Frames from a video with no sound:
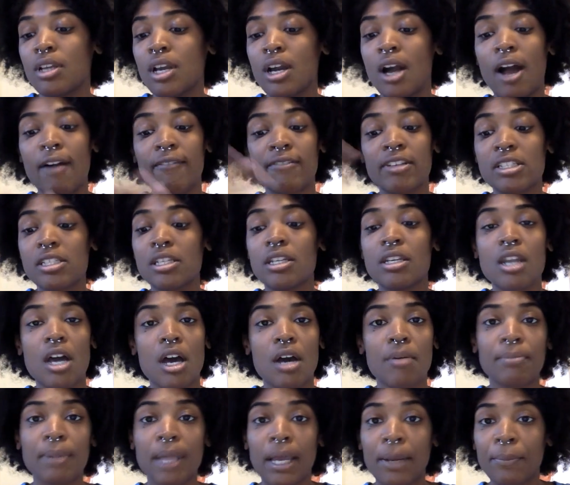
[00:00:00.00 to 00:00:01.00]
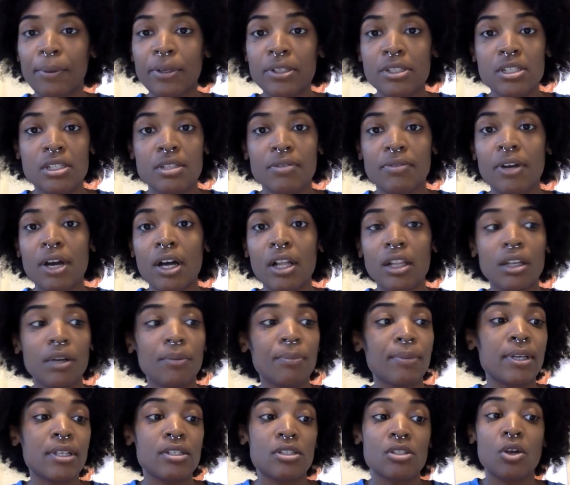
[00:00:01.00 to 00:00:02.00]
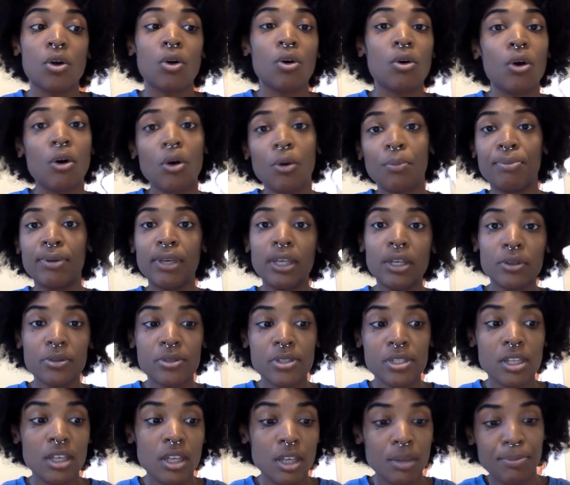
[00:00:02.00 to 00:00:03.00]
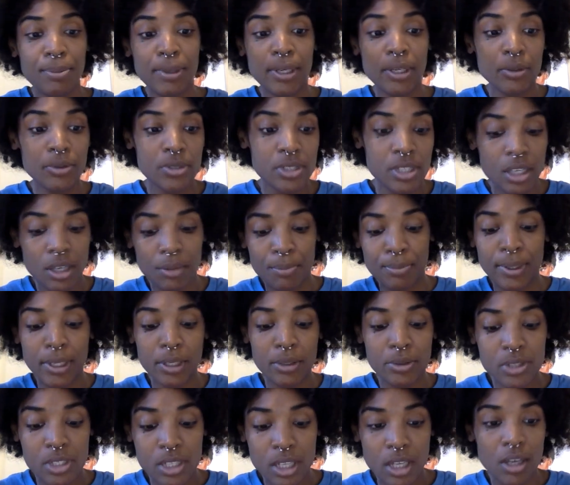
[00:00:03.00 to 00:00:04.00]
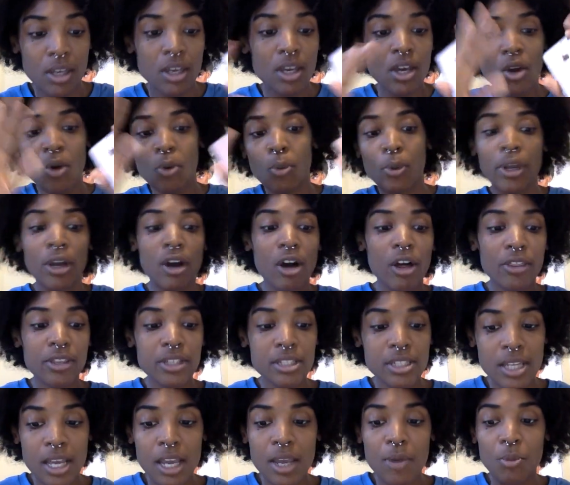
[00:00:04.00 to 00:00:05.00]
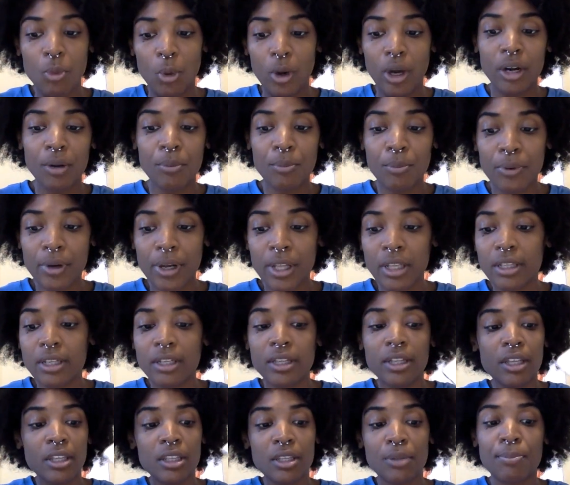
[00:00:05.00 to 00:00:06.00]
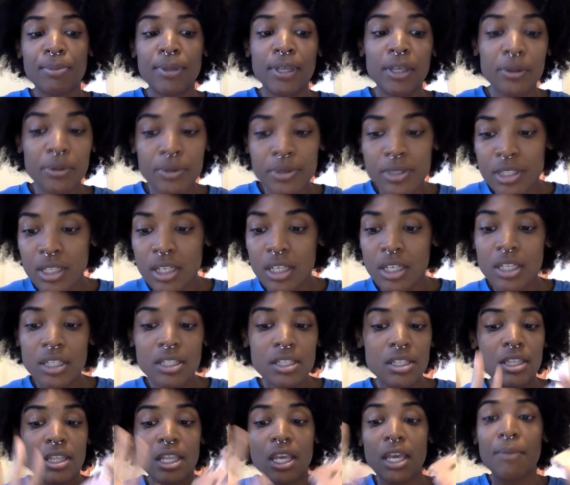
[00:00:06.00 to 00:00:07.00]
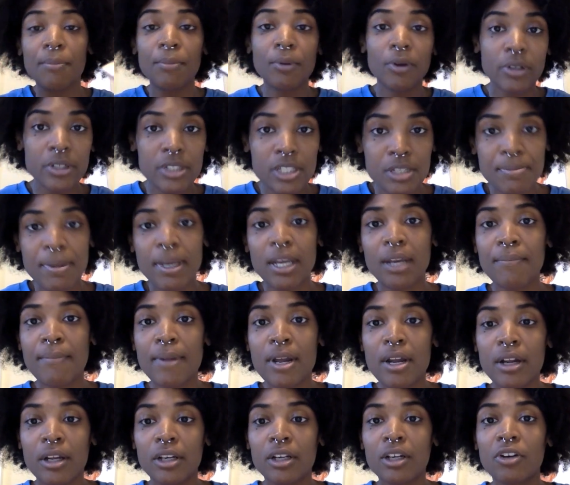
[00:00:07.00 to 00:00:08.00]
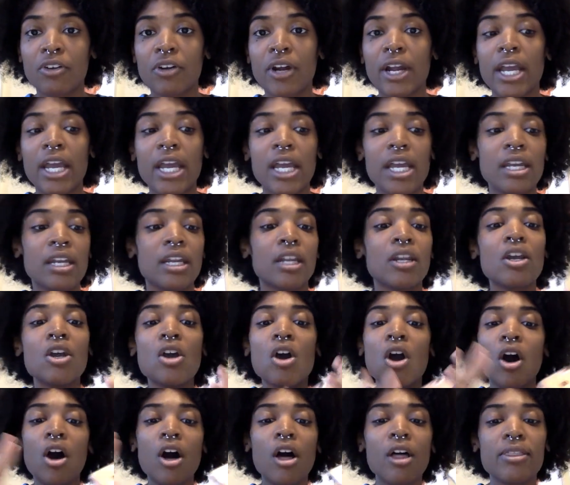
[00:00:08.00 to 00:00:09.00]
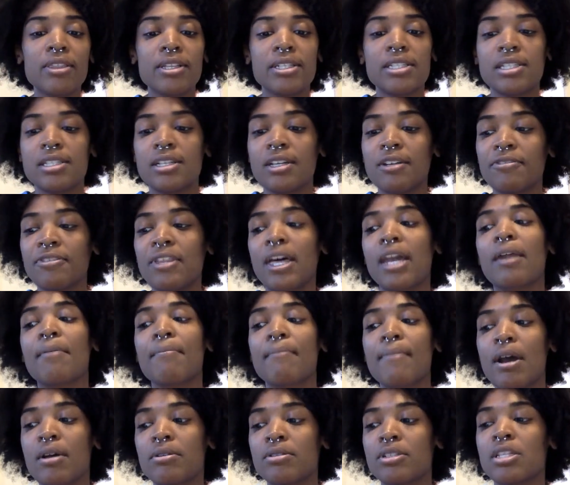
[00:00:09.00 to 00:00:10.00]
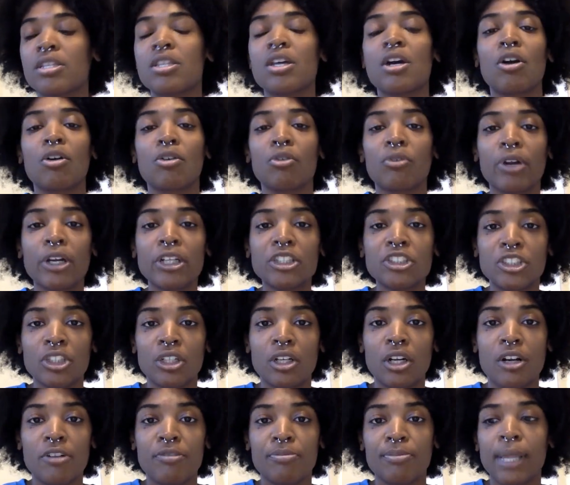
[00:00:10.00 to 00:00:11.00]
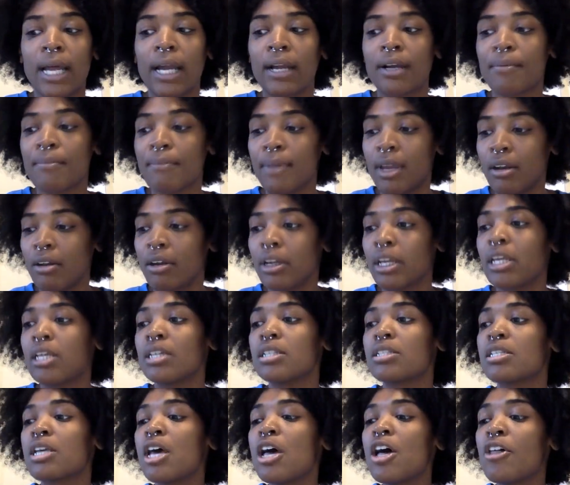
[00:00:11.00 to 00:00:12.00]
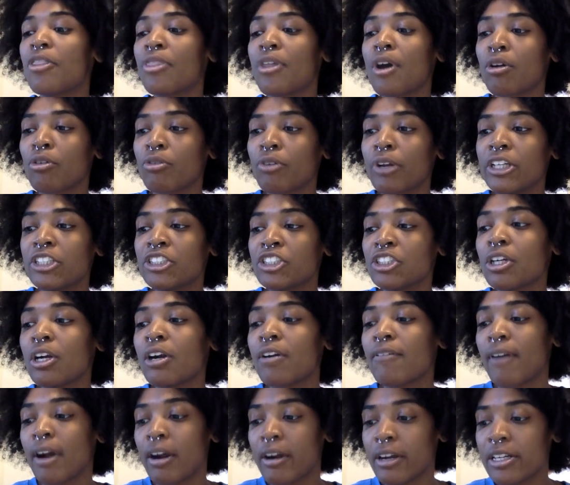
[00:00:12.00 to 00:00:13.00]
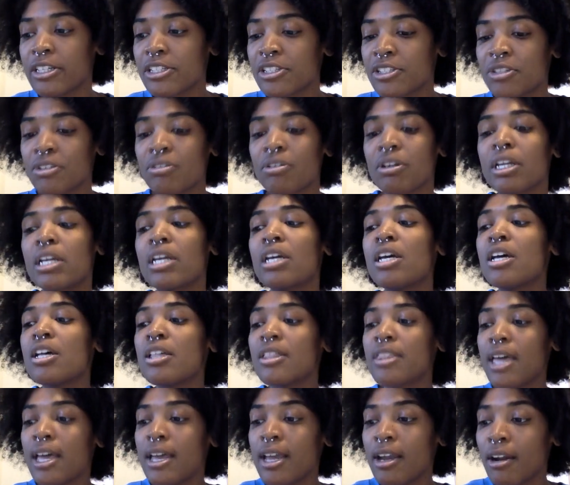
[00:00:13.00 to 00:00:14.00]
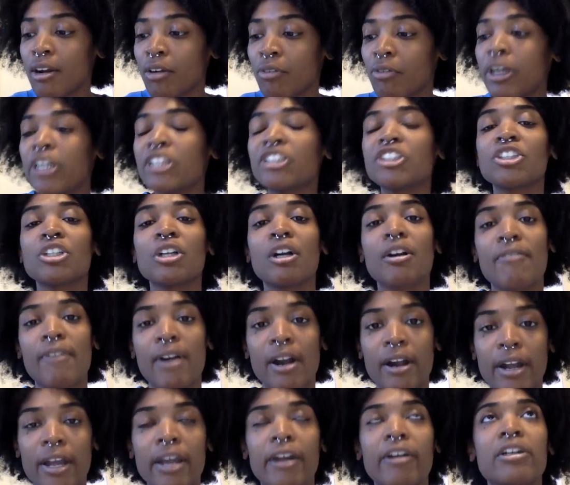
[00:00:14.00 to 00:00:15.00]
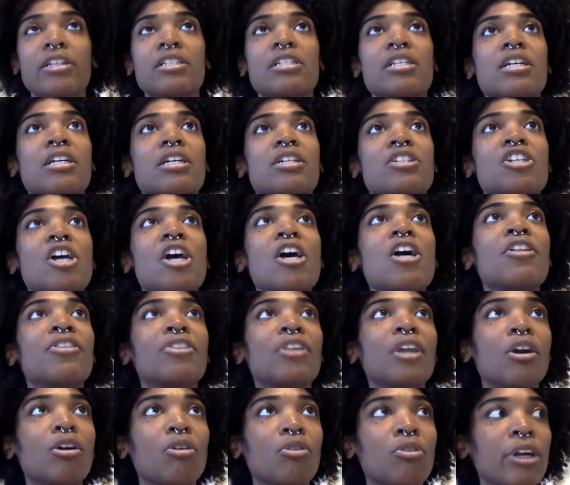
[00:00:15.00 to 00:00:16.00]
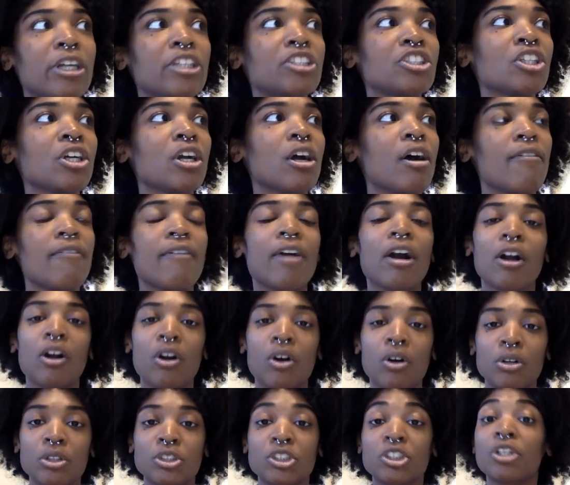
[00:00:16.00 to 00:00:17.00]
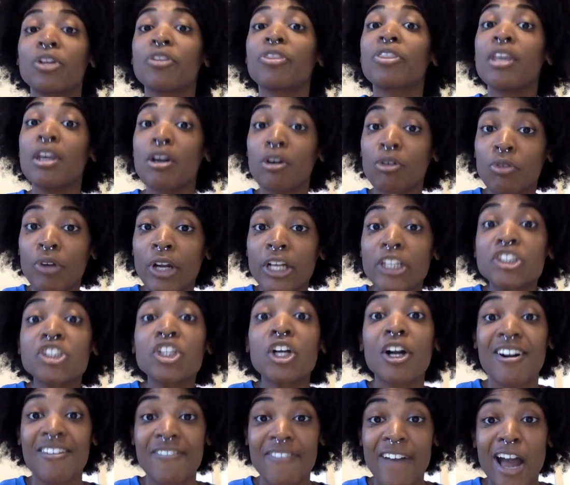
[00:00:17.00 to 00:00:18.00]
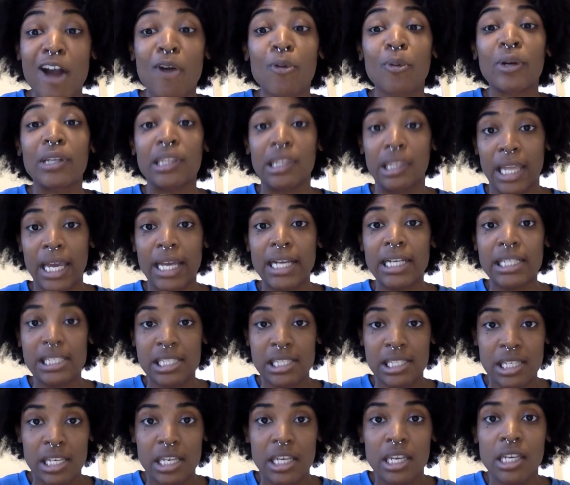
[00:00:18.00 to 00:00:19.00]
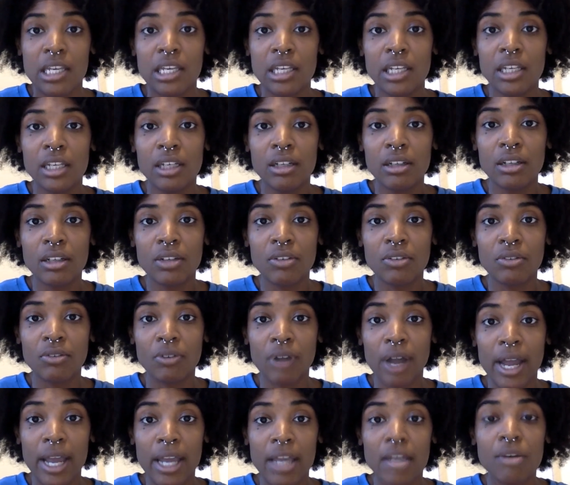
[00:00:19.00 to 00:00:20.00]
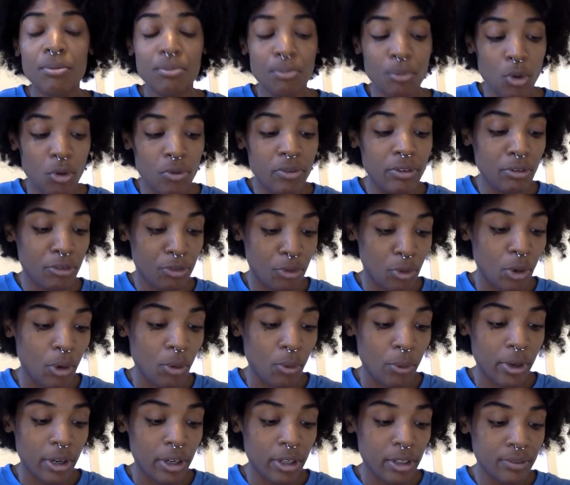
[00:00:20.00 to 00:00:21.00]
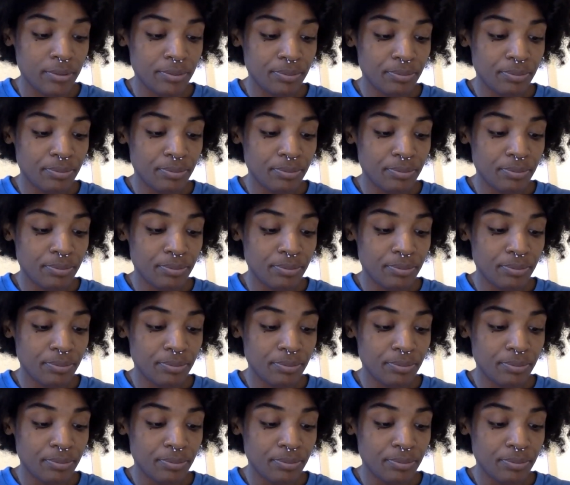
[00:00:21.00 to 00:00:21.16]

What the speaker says: obviously non-black persons of color, because the whole POC, we all the same, one umbrella, the POCs and the immigrants make America great, and all this stuff that amounts to the erasure of black Americans, the erasure of our history, the erasure of our heritage, the erasure of our culture, the erasure of our legacy, right, moving forward.